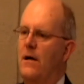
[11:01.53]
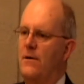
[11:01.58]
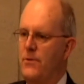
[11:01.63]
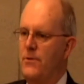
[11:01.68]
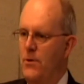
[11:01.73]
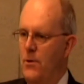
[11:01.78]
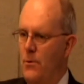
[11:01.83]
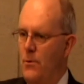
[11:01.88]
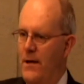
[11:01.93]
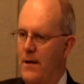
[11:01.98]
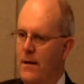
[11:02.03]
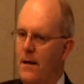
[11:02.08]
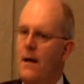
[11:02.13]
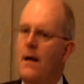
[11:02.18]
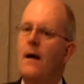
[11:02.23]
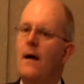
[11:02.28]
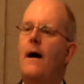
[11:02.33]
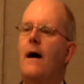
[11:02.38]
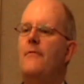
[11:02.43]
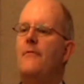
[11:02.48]
are doing,
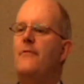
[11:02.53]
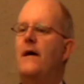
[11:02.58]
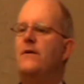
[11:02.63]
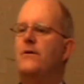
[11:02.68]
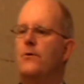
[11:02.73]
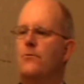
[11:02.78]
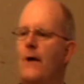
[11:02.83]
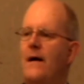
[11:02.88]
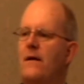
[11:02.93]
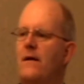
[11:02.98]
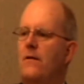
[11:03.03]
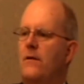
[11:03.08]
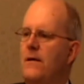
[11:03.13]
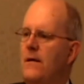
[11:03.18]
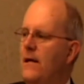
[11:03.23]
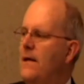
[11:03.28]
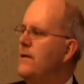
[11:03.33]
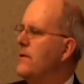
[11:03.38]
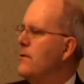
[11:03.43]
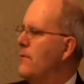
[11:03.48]
and then directly
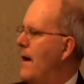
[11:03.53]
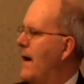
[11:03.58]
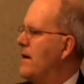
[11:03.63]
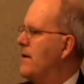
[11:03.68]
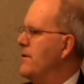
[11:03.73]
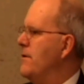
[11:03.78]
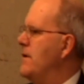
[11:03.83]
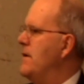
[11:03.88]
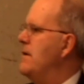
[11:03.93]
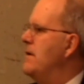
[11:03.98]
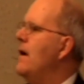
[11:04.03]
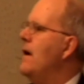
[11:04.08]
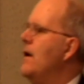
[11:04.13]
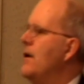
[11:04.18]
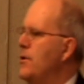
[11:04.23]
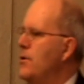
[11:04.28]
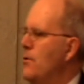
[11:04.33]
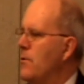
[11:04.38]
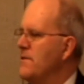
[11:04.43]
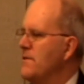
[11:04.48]
and indirectly,
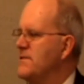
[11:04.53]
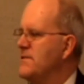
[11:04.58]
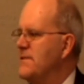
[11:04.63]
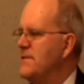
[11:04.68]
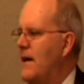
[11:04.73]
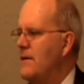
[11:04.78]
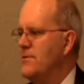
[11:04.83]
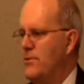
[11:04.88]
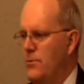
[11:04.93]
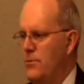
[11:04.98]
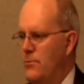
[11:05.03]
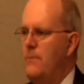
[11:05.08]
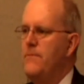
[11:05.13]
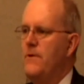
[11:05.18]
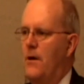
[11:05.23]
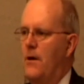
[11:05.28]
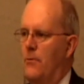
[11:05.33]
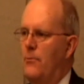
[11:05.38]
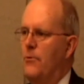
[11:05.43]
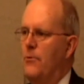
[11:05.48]
you will start to,
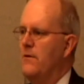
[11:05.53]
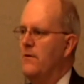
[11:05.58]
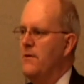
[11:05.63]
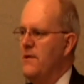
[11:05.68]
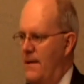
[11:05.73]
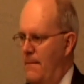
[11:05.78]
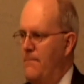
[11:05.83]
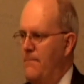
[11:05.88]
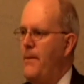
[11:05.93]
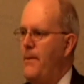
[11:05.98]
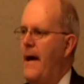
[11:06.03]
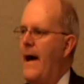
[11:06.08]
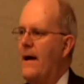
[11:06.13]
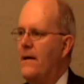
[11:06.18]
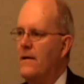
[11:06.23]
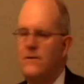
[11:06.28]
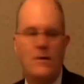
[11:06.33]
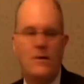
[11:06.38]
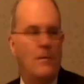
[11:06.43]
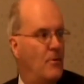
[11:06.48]
you know, really
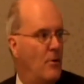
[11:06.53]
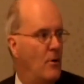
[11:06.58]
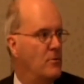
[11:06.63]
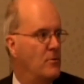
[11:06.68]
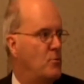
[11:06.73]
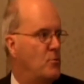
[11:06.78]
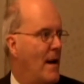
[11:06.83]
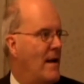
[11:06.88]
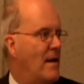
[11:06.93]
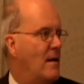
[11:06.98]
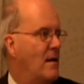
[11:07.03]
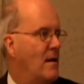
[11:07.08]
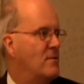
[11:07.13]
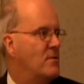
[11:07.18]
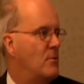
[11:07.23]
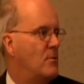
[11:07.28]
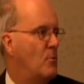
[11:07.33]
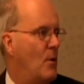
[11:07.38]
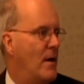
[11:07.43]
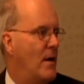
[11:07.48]
impact some of those rankings
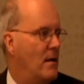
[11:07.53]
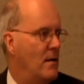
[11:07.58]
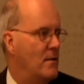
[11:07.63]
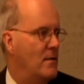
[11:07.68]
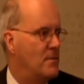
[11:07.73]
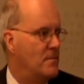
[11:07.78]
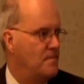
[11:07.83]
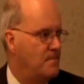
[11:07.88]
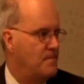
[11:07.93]
and ratings.